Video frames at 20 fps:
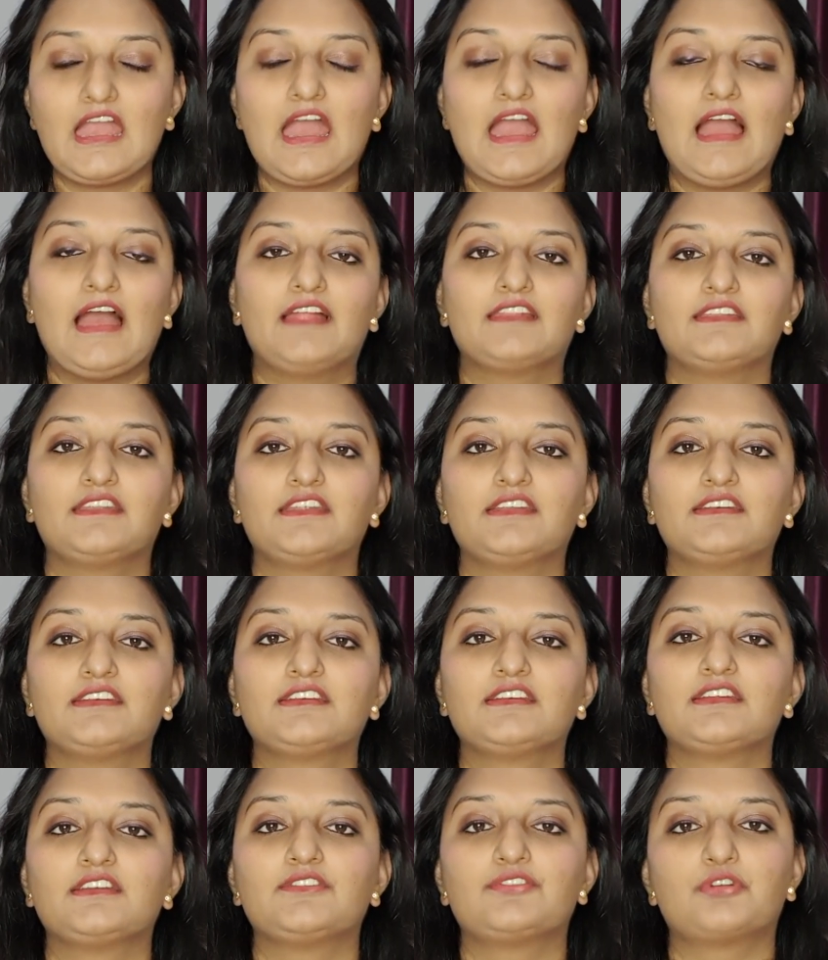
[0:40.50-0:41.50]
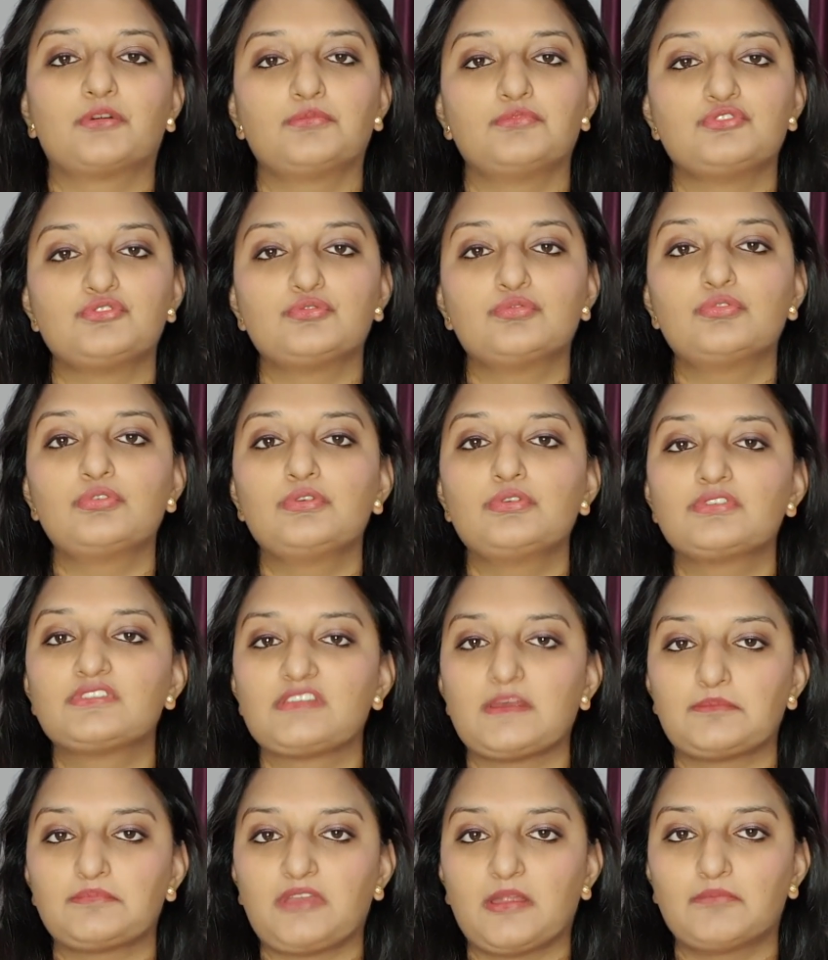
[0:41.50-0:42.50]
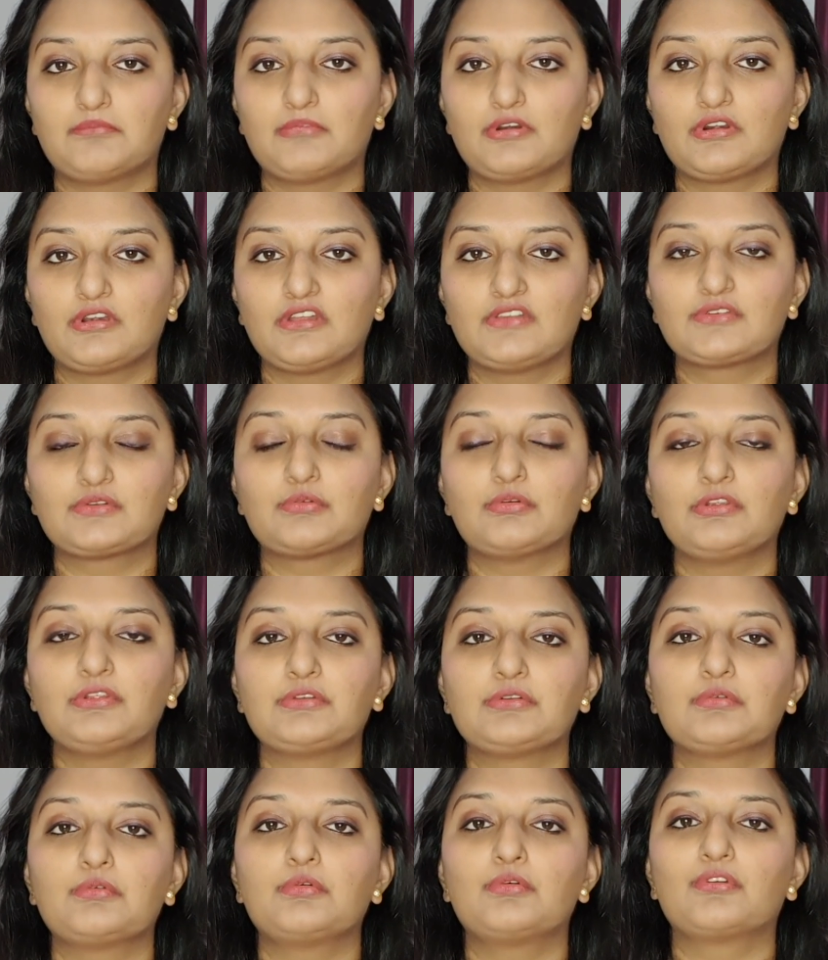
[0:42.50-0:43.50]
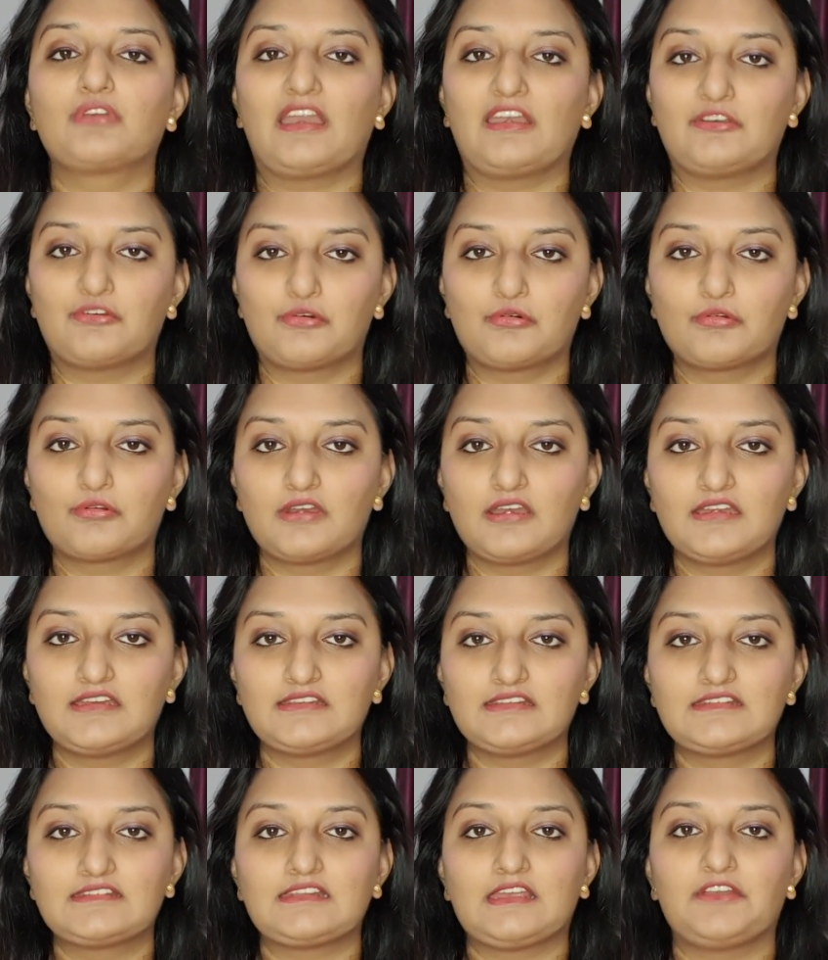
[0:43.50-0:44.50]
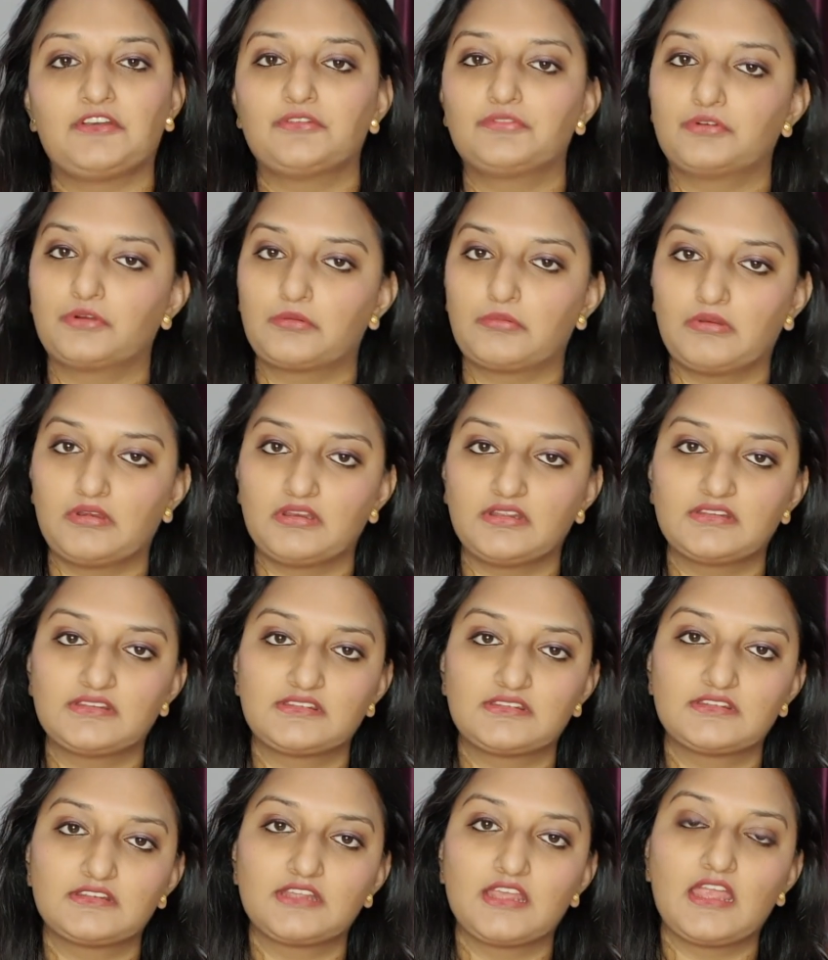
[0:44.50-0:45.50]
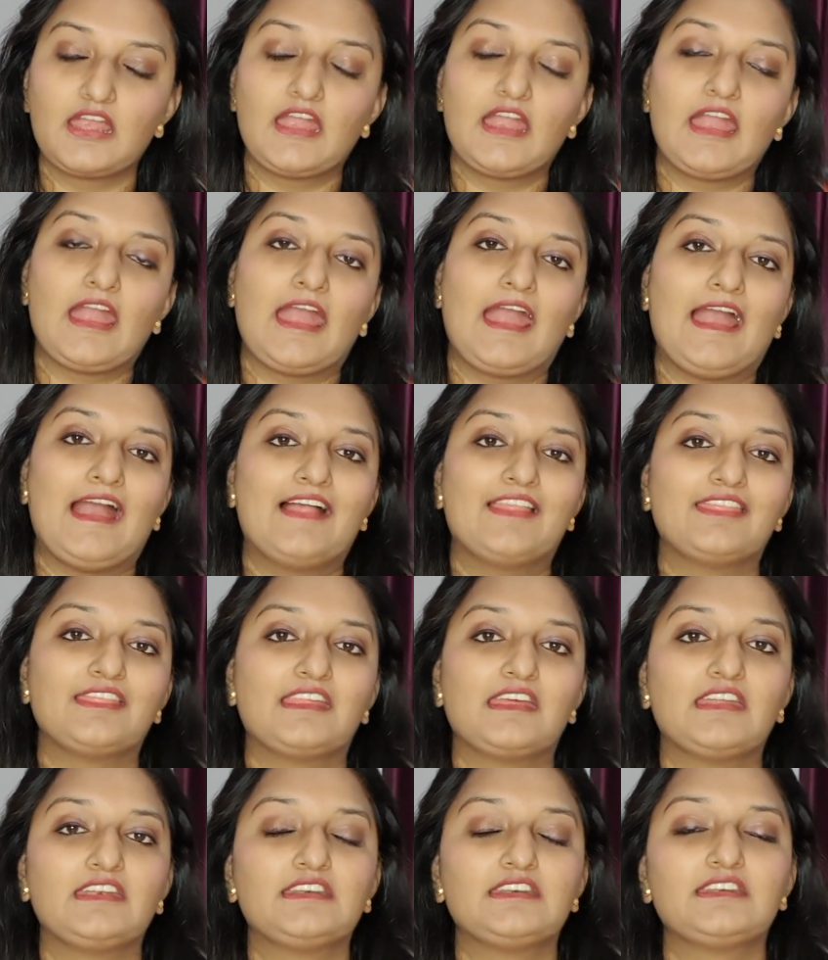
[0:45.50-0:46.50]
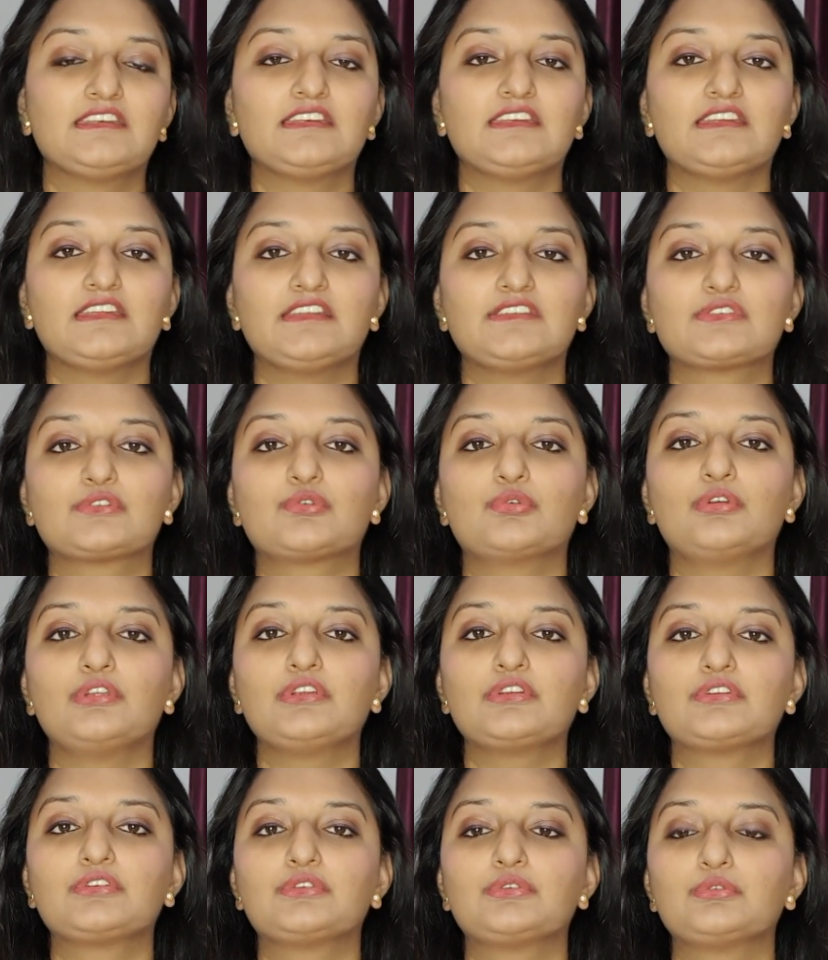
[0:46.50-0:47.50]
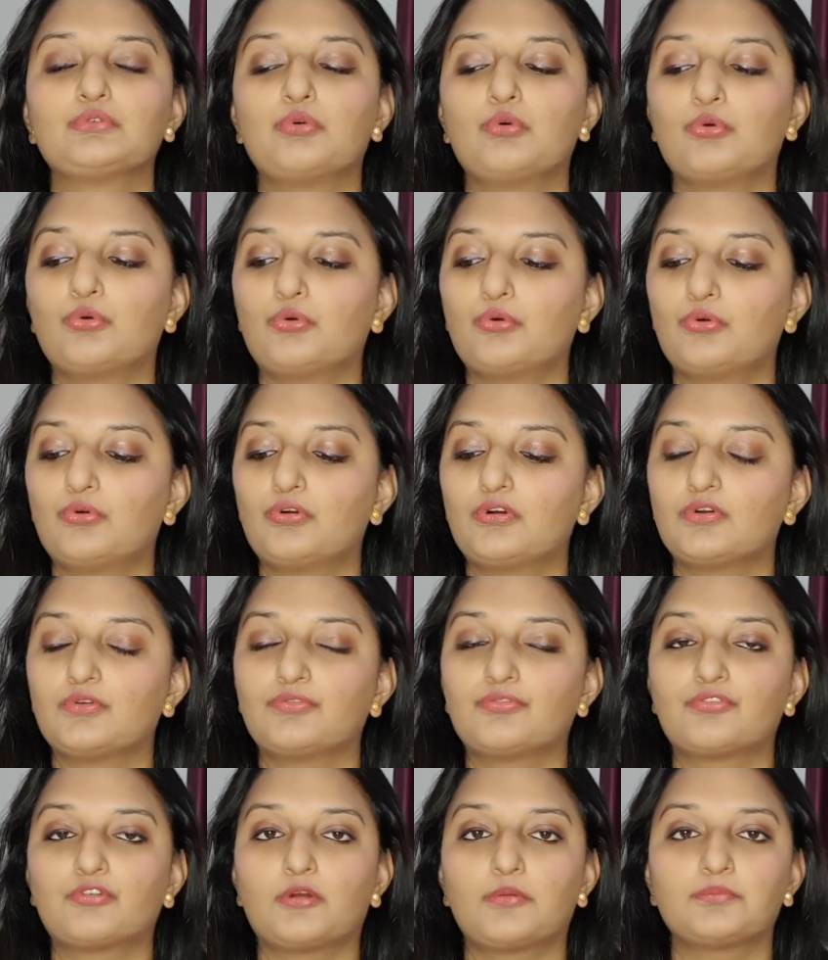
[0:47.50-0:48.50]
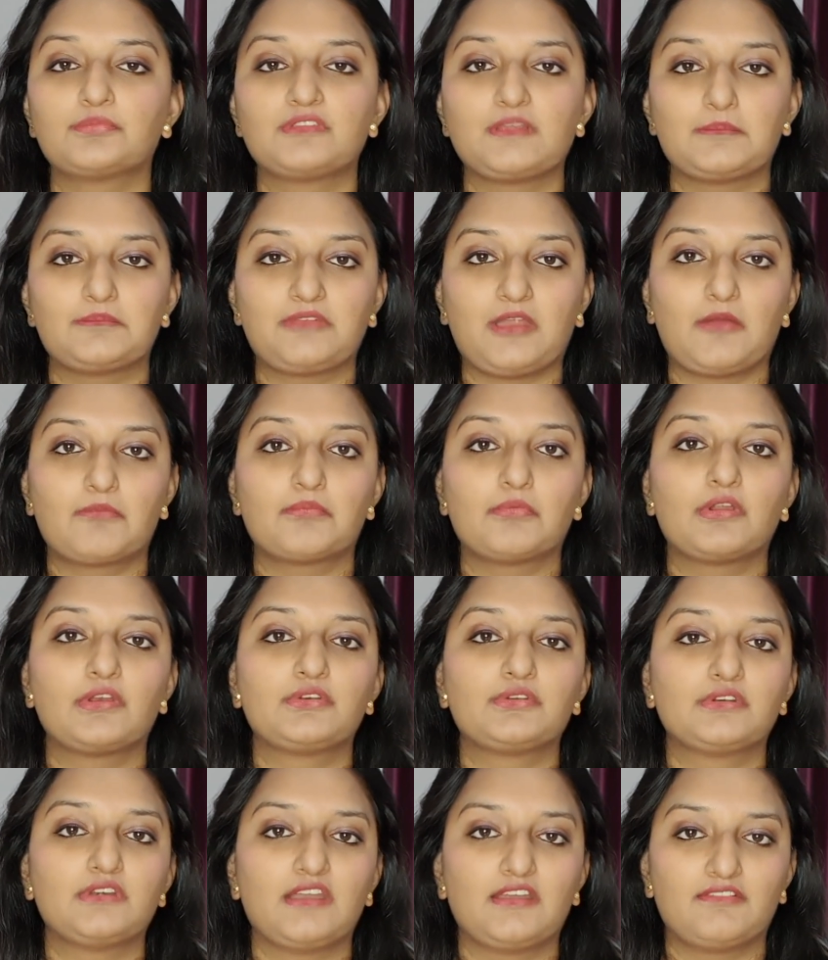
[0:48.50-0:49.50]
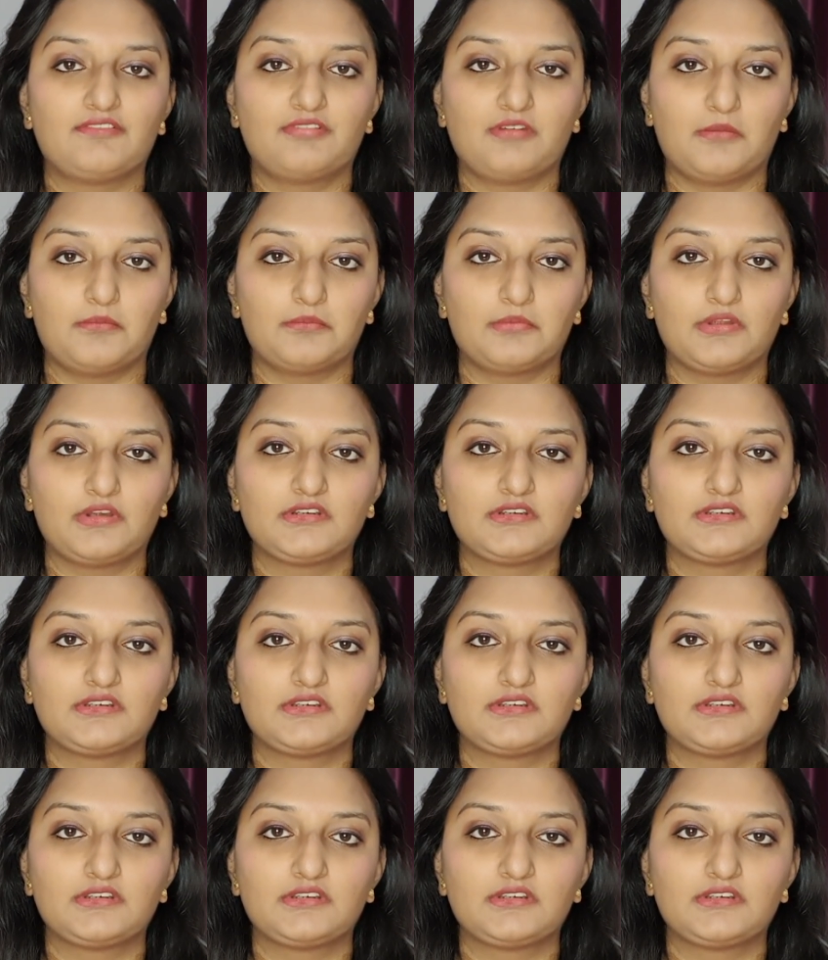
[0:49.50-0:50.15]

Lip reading: And then from June to September, it's going to go retrograde in the sign of Aquarius. And then it's going to go from September to November